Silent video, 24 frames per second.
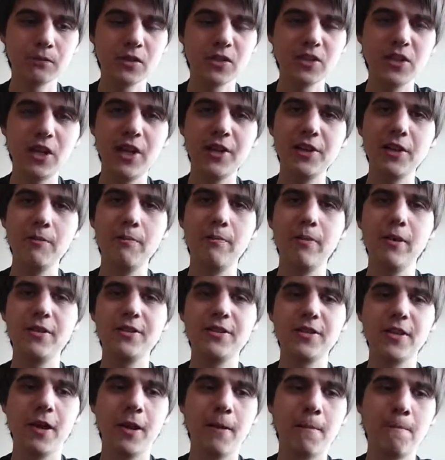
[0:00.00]
Slightly
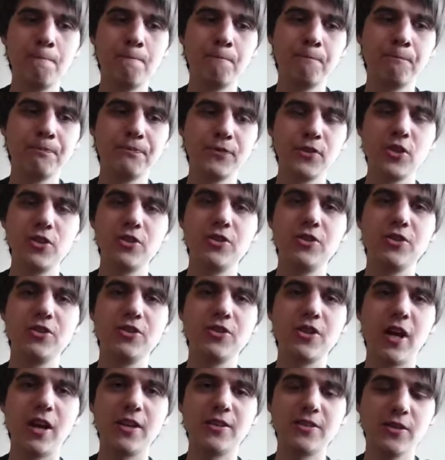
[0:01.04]
bitter, just a
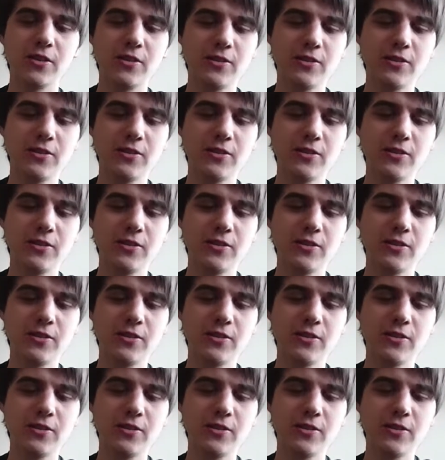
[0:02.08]
touch. So